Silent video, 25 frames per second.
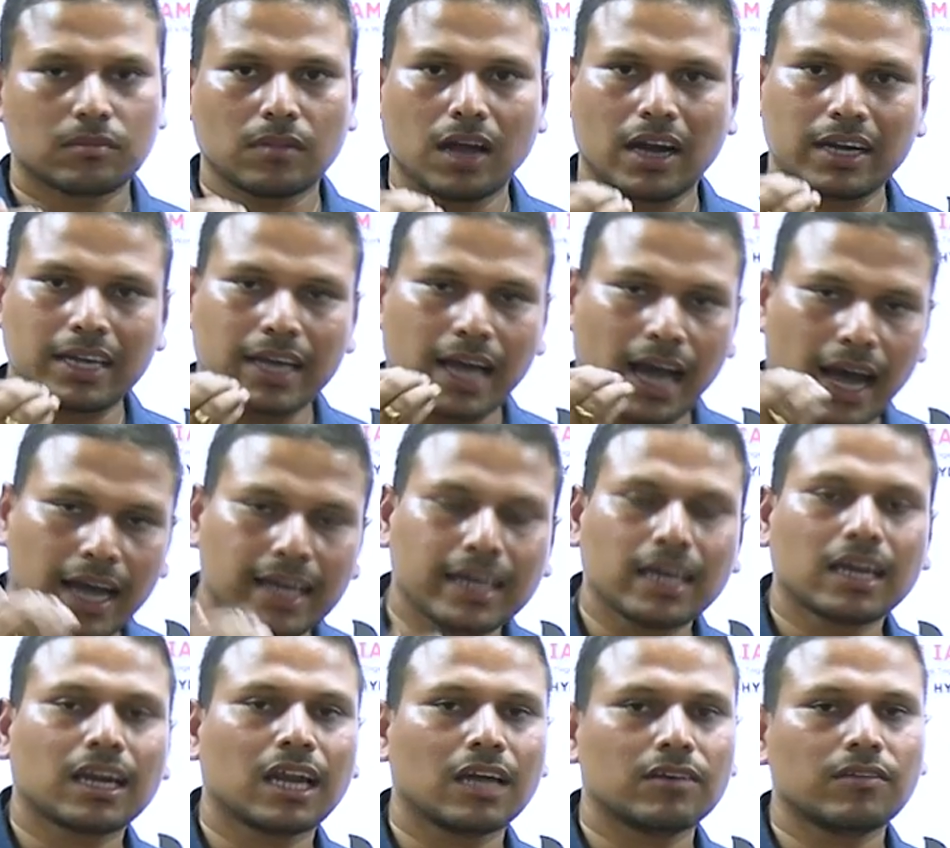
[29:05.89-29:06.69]
at a
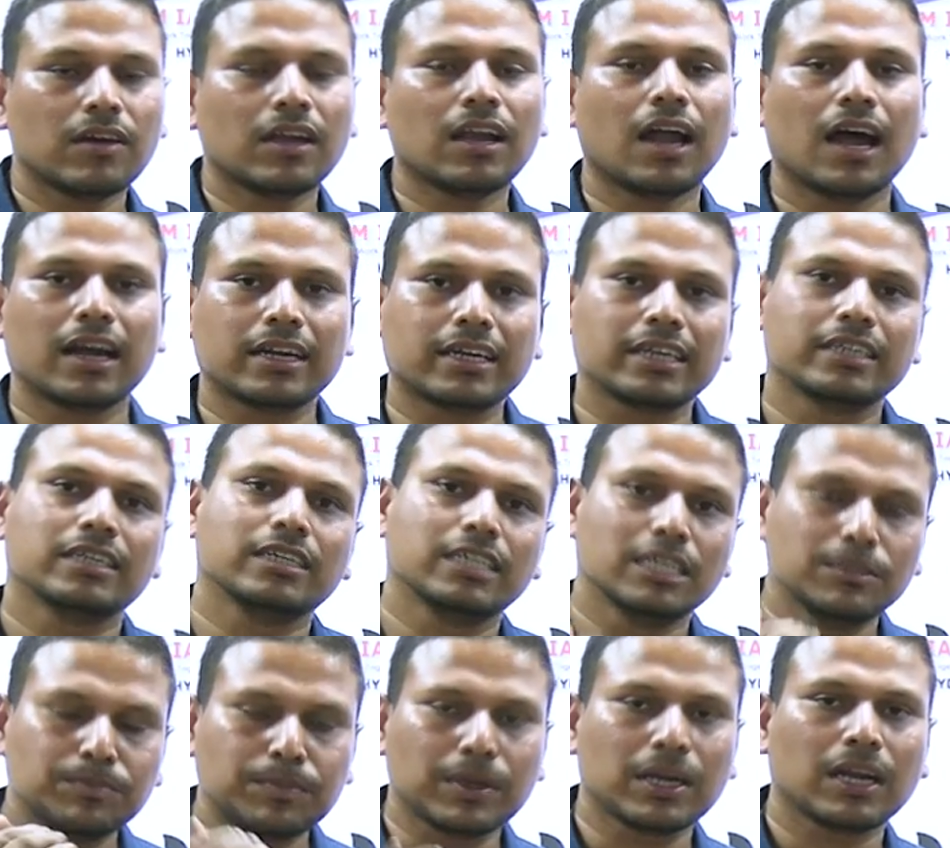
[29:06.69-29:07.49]
higher level, at a
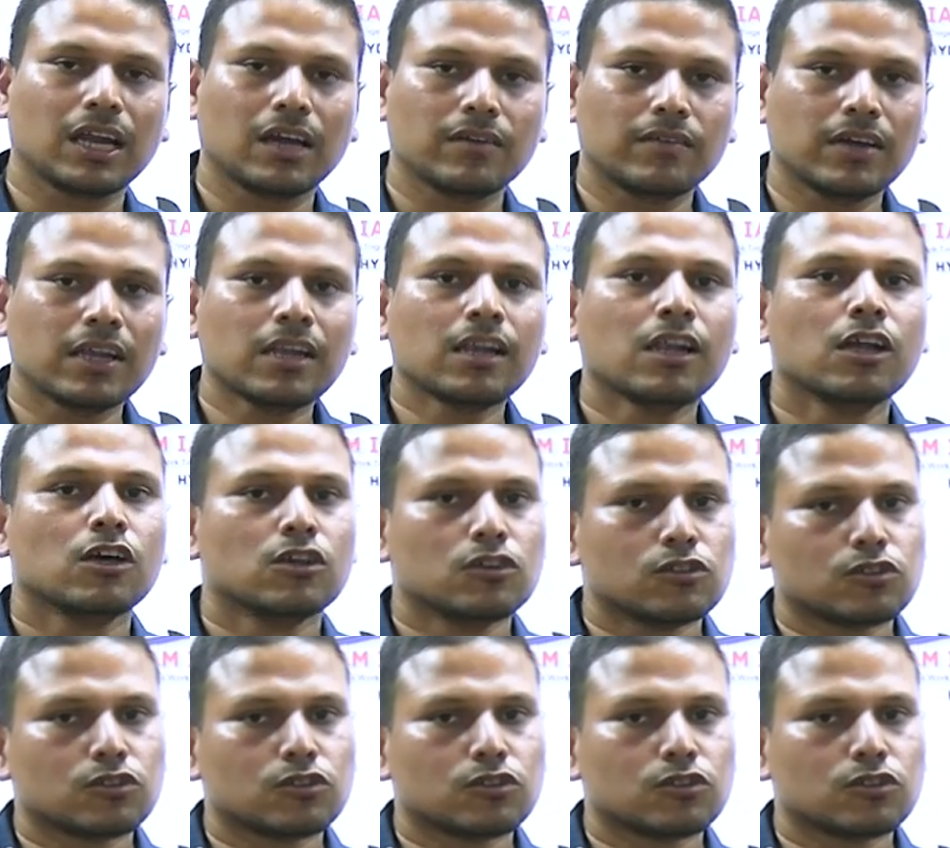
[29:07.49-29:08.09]
deeper level.